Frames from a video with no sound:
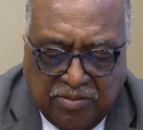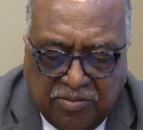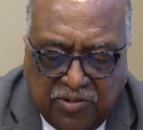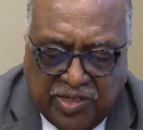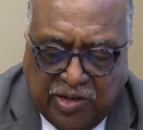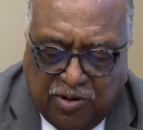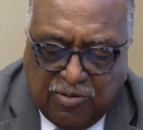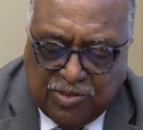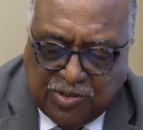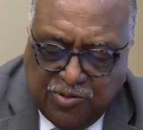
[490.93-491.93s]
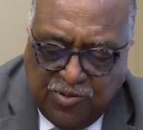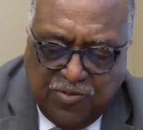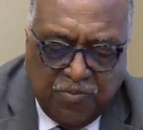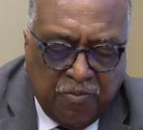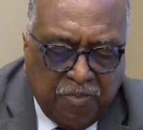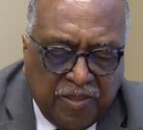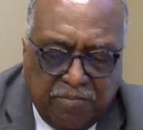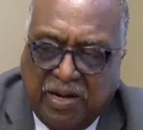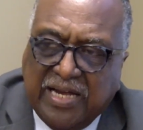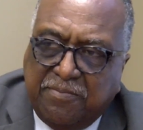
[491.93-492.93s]
where those who
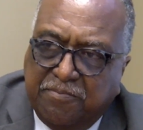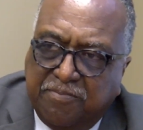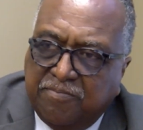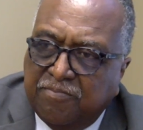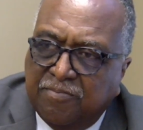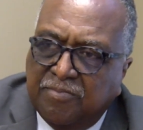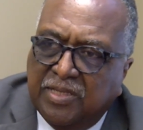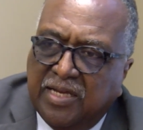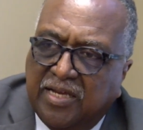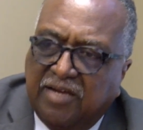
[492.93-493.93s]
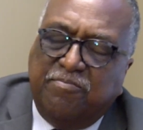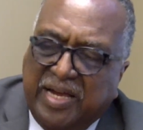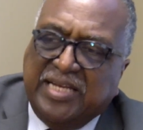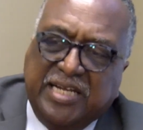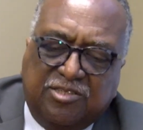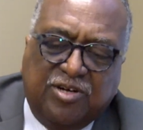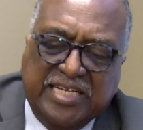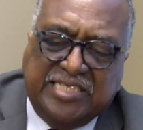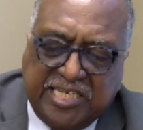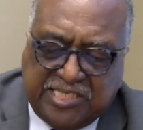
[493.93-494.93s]
might have made that
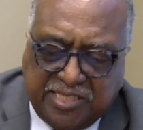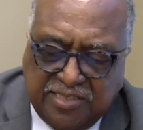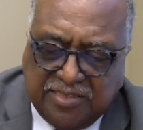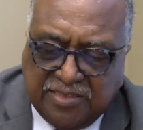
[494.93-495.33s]
transition,